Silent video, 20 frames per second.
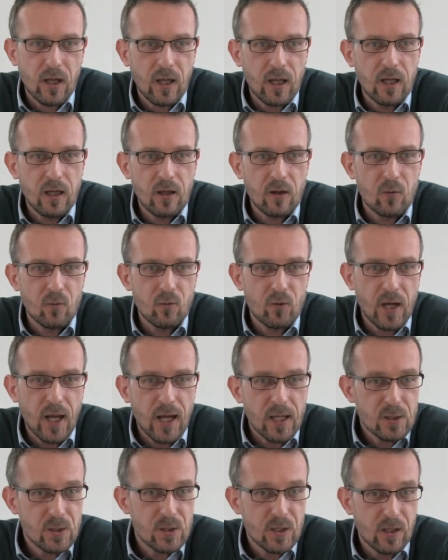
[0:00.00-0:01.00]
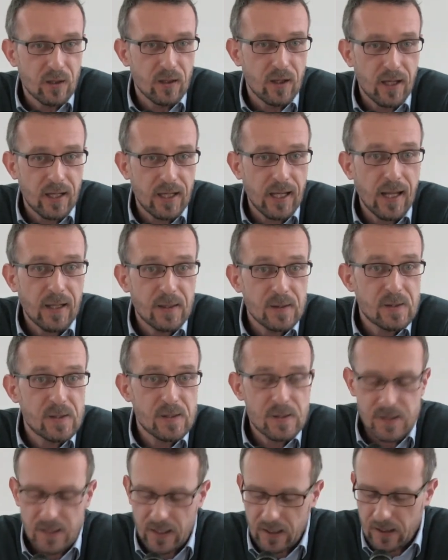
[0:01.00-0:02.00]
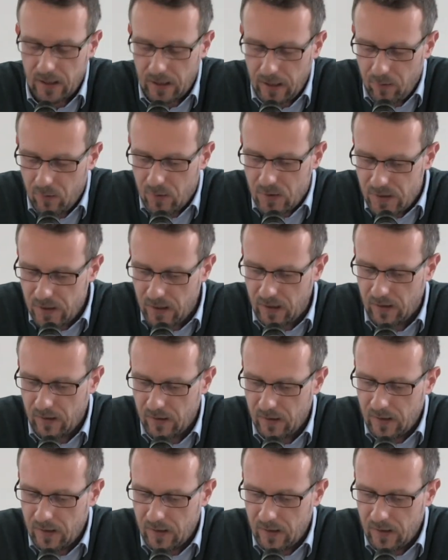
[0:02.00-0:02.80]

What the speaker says: a reaction against secularity,